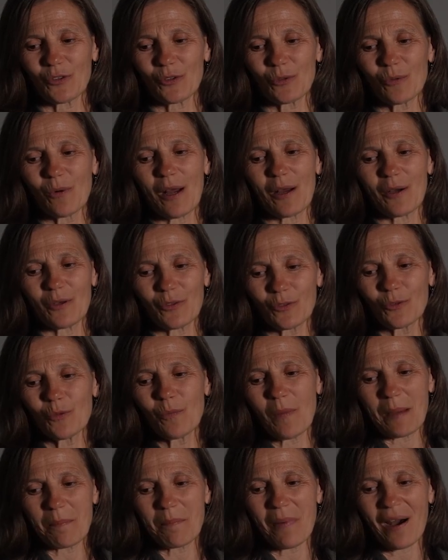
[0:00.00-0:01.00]
through
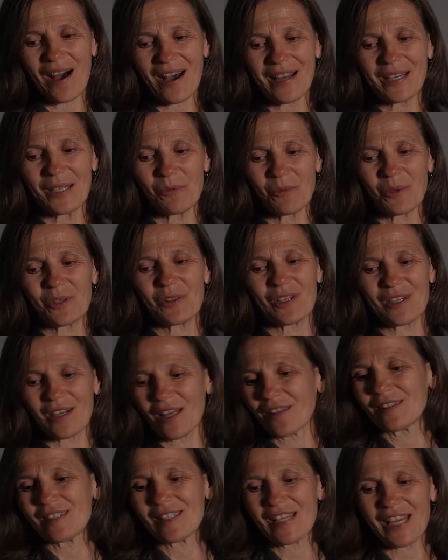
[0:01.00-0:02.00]
my body with
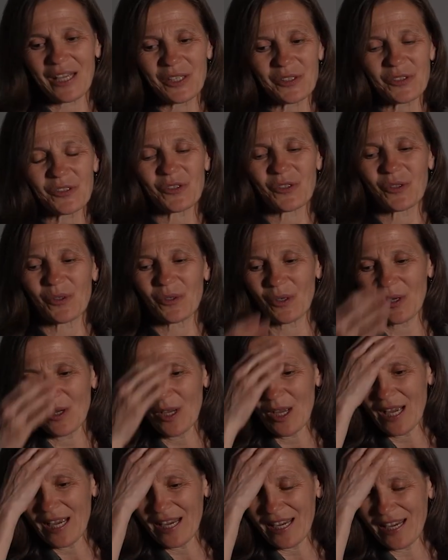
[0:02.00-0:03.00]
another dancer
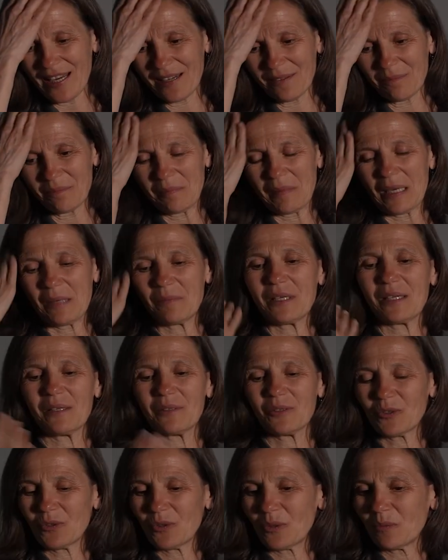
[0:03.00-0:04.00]
in maybe
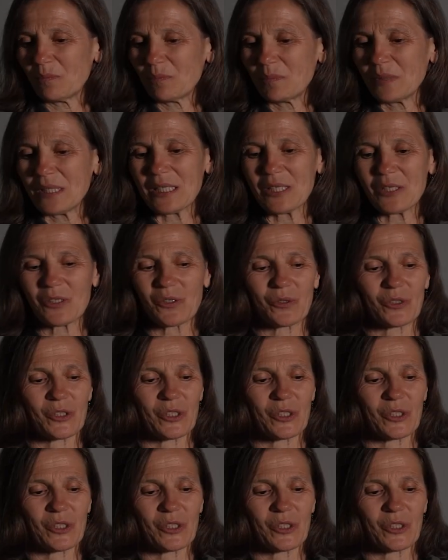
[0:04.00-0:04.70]
a certain piece or